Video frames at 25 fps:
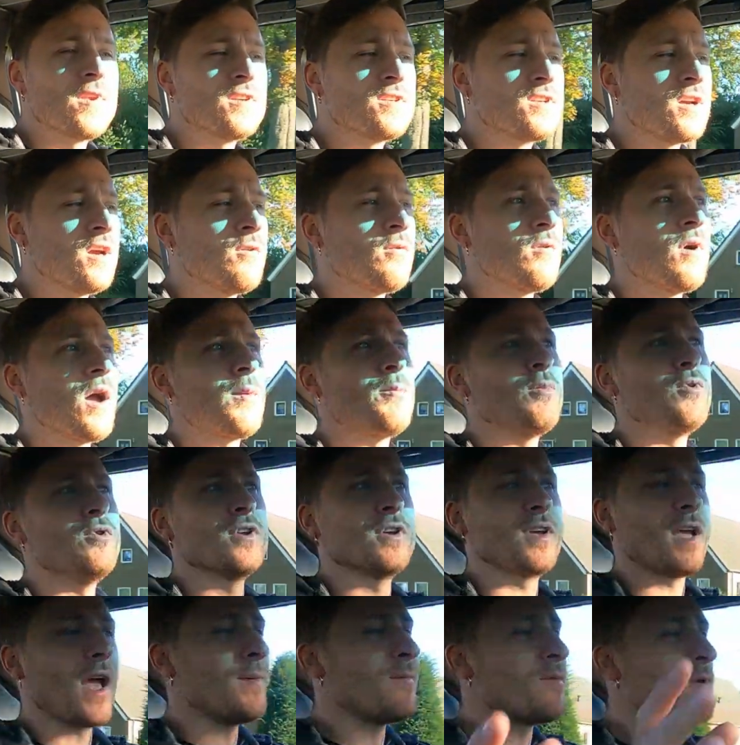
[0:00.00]
So I put the
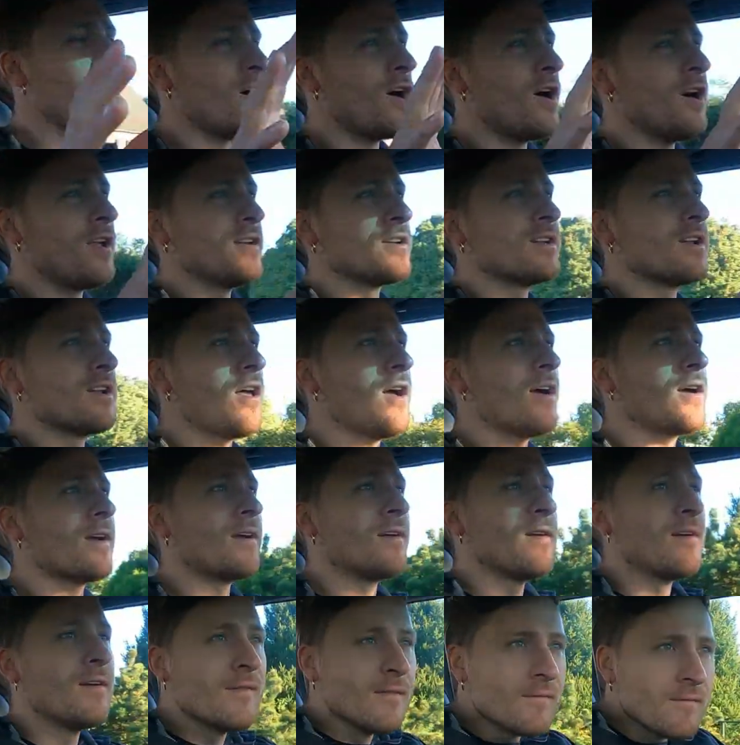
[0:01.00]
camera on the clock
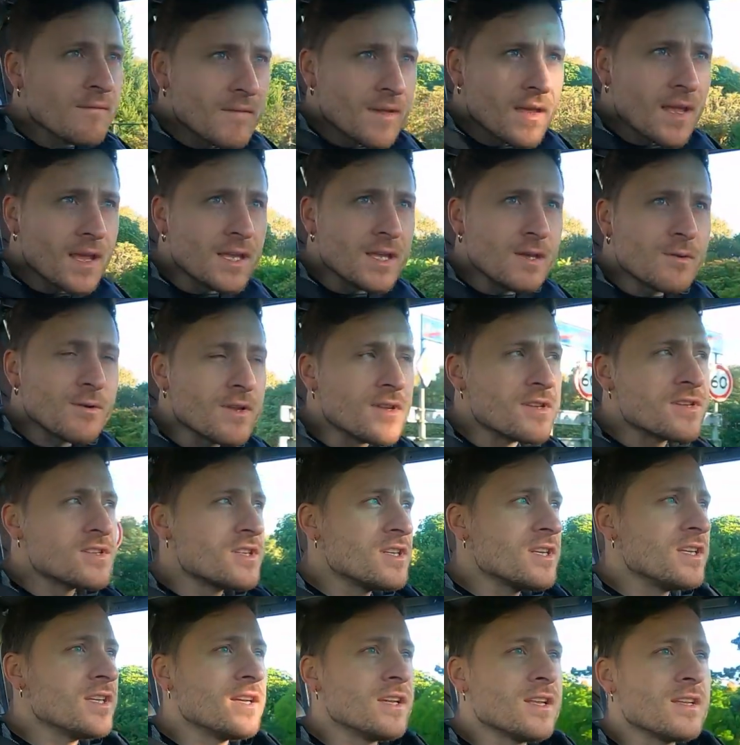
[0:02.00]
and you can
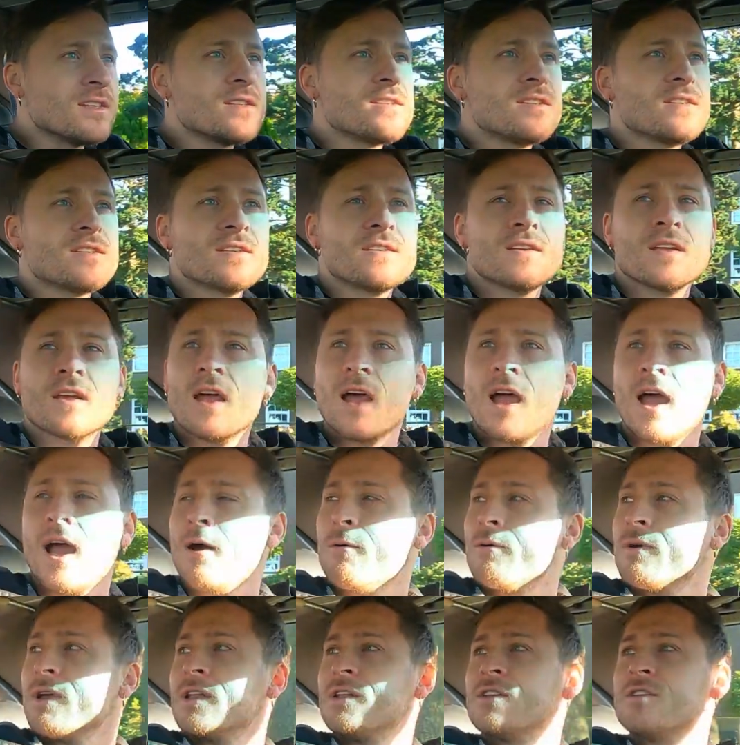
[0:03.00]
see it's
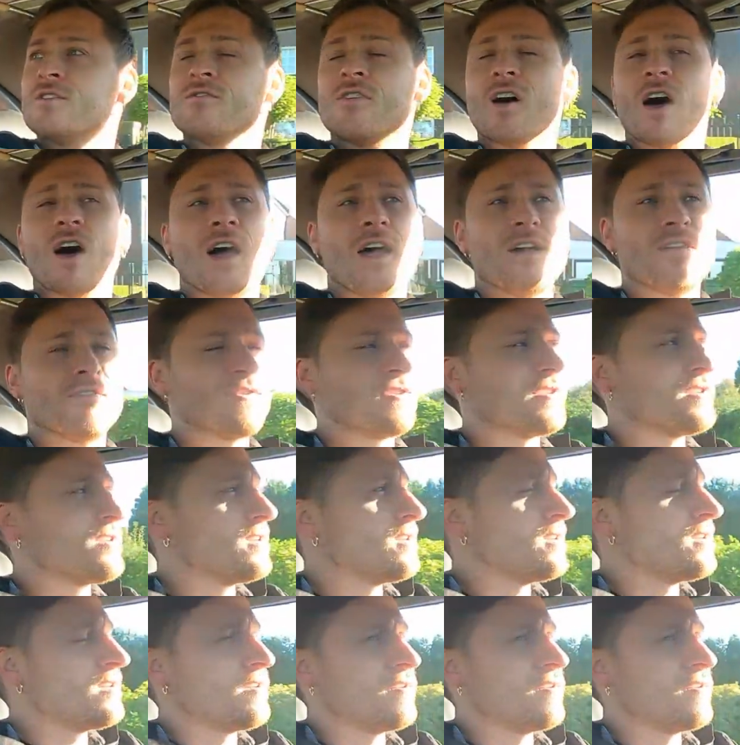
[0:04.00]
how it drives.